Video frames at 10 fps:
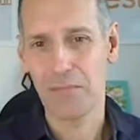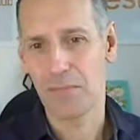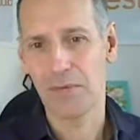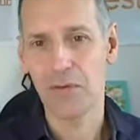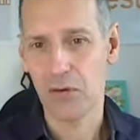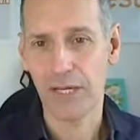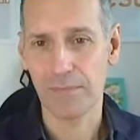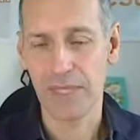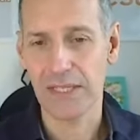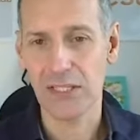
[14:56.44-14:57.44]
before I
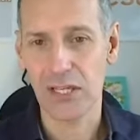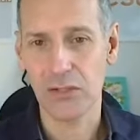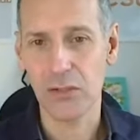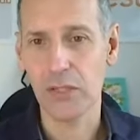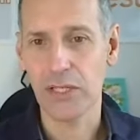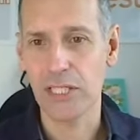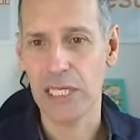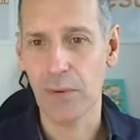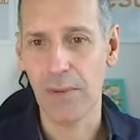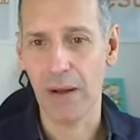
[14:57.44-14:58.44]
start talking to
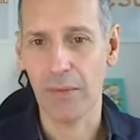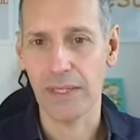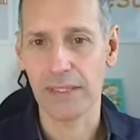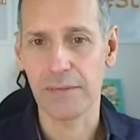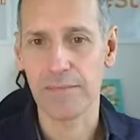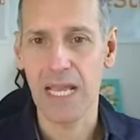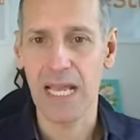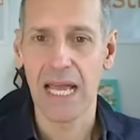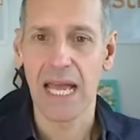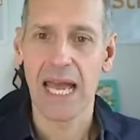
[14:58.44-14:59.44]
you about this.
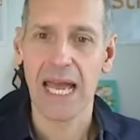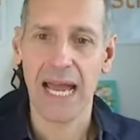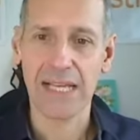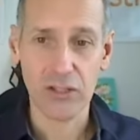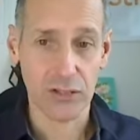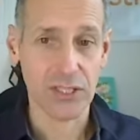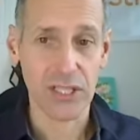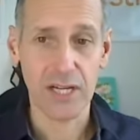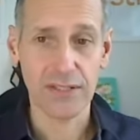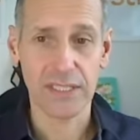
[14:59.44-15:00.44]
As I got
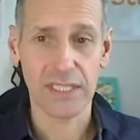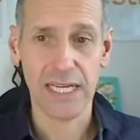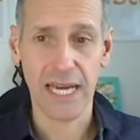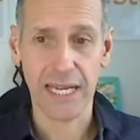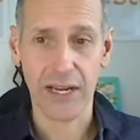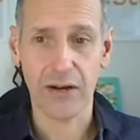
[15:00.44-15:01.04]
started today,